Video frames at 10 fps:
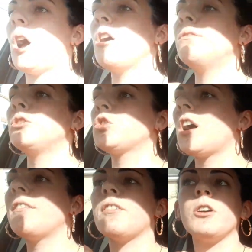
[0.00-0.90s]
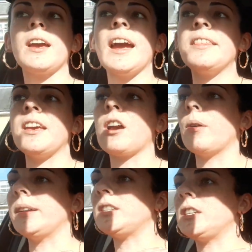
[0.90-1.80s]
overdrive, okay, they
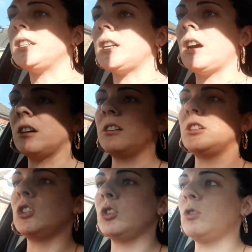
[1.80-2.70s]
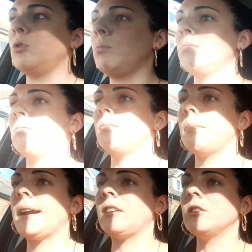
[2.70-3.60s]
go into this unconditional
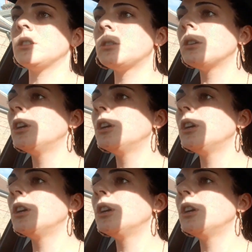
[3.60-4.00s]
madness.